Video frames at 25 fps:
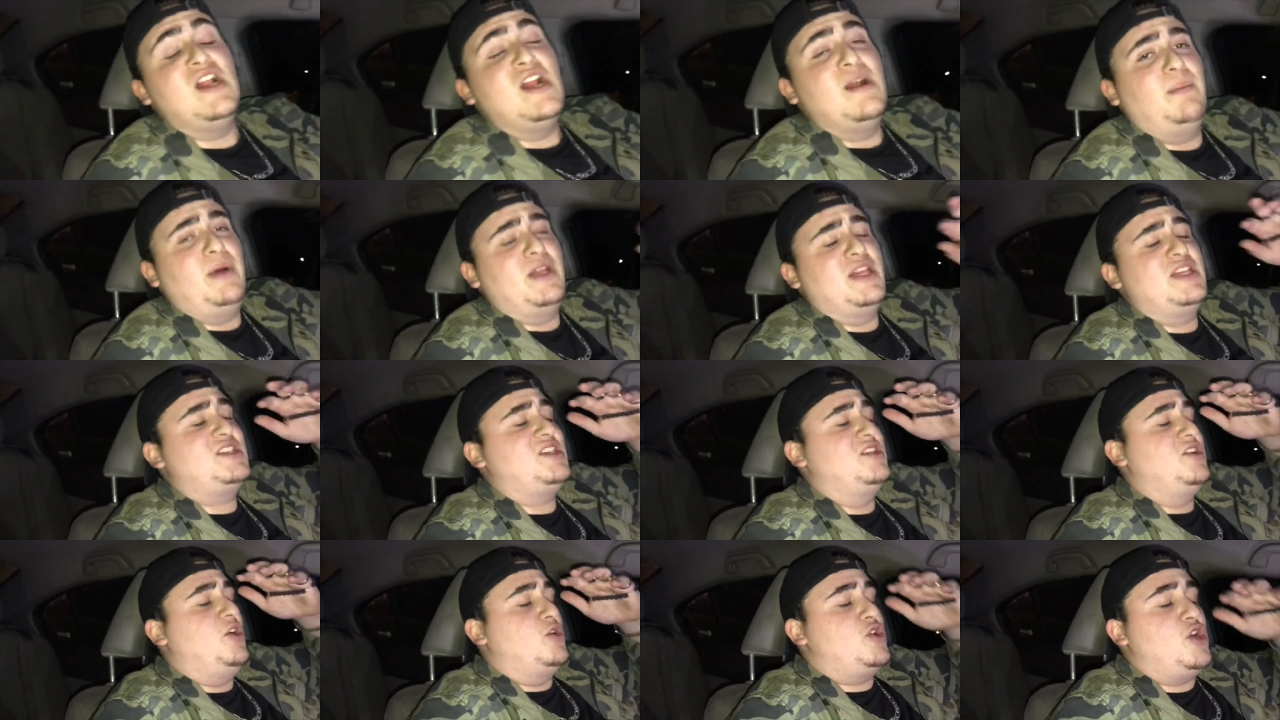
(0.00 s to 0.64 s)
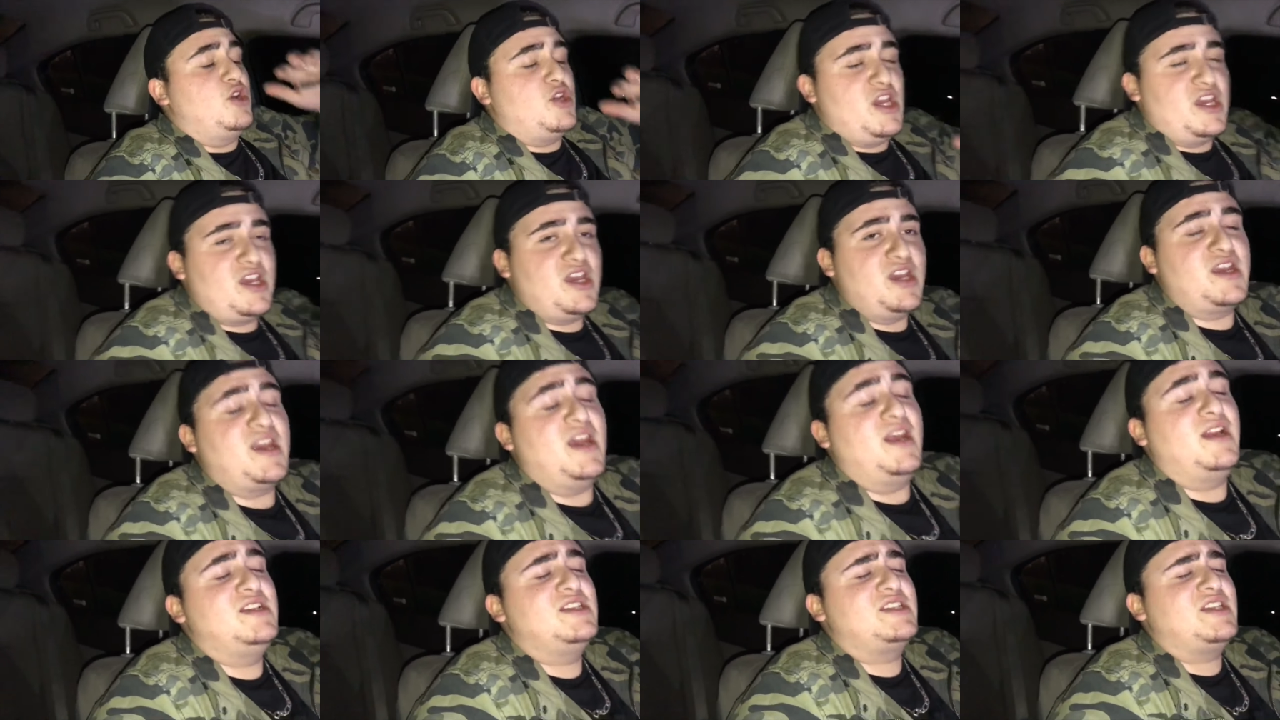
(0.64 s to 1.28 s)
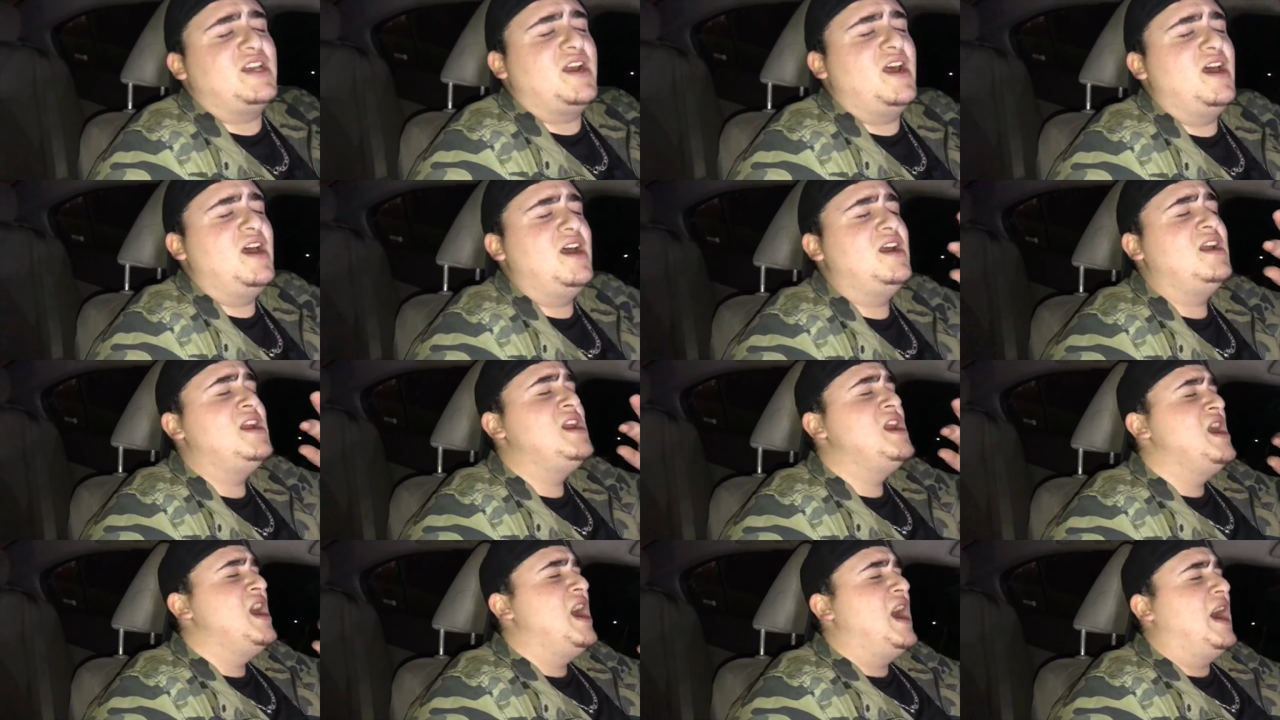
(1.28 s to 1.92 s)
But listen, okay, okay, okay, okay, listen.
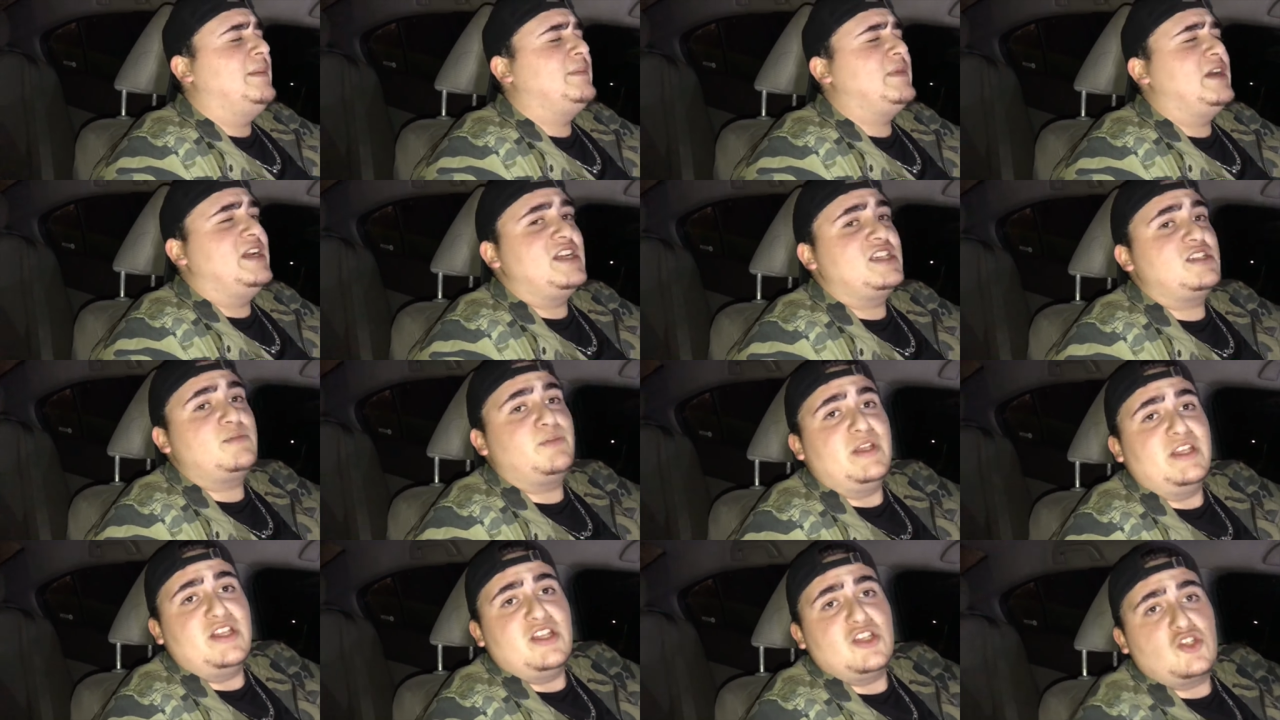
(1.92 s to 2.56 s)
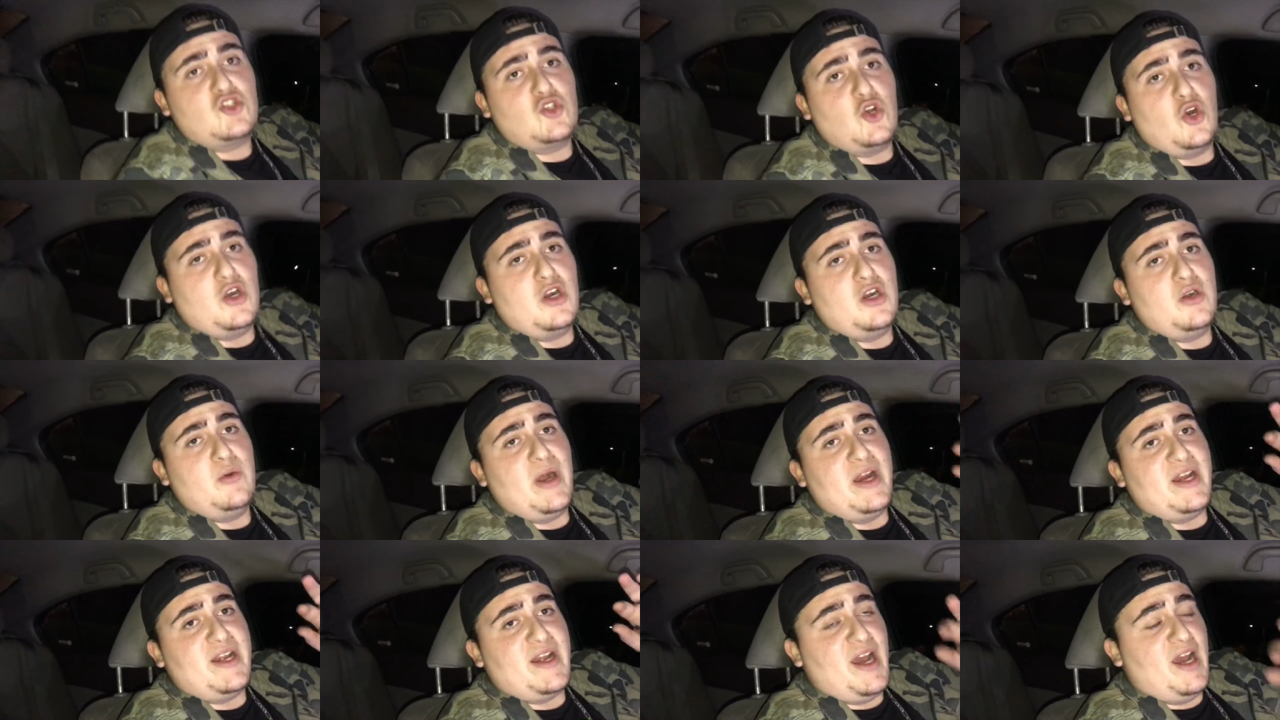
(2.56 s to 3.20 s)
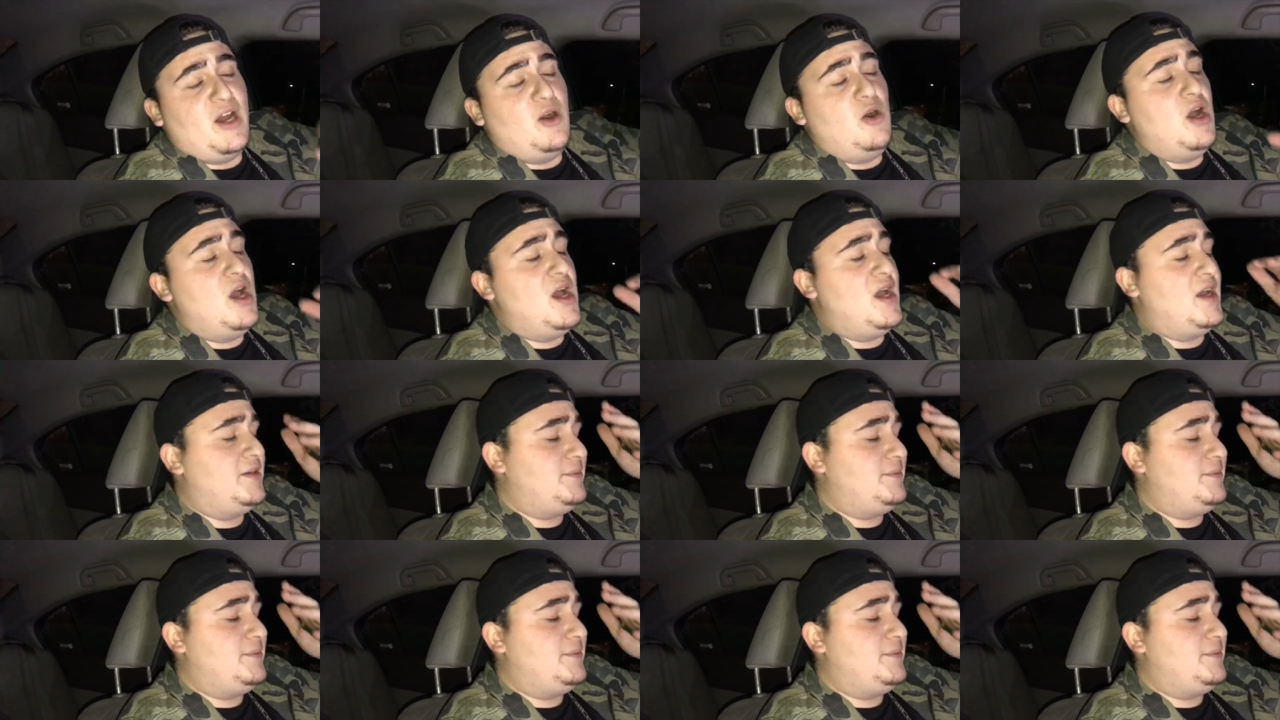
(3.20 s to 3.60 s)
I'm gonna explain the story right now.